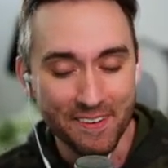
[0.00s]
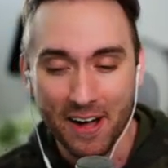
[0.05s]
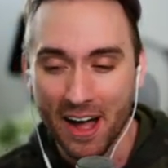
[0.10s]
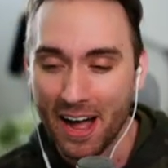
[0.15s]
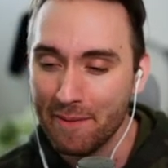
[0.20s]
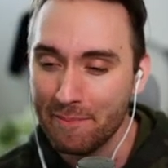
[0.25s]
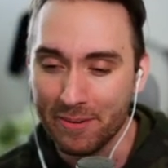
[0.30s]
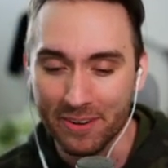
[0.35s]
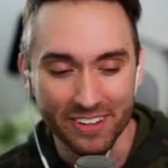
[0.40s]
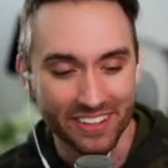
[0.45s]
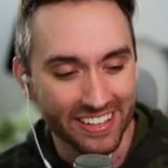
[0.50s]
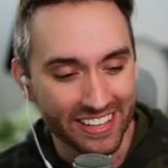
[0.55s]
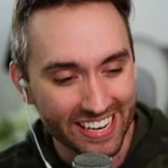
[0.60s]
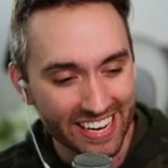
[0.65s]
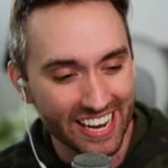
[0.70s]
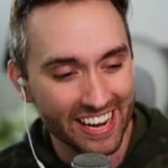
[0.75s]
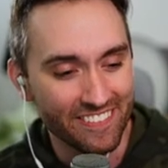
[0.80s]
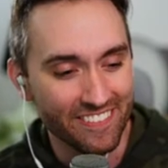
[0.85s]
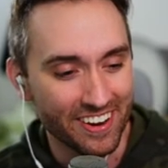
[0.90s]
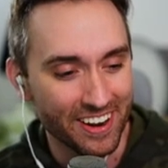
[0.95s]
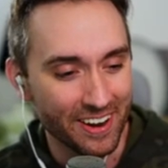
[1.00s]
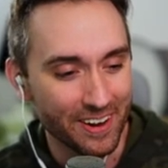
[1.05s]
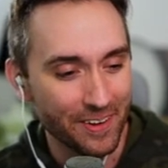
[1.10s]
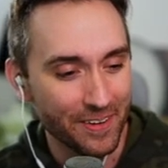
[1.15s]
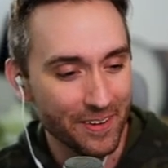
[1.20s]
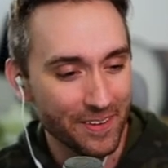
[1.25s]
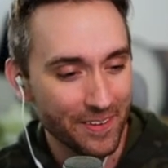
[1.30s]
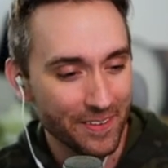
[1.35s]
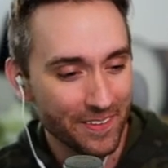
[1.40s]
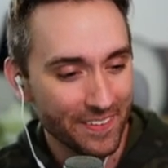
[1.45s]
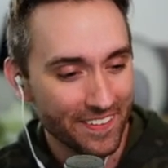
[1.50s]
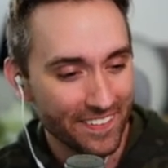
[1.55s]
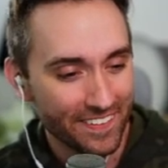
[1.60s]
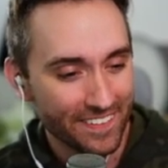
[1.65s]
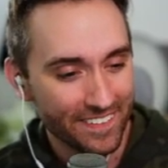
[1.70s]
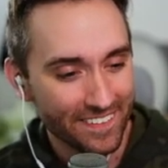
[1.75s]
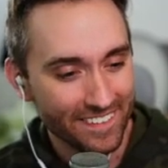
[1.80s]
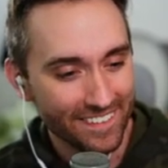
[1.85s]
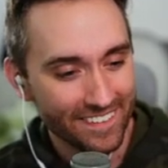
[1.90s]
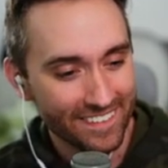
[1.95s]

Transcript: I believe Gamers it. Gamers forever,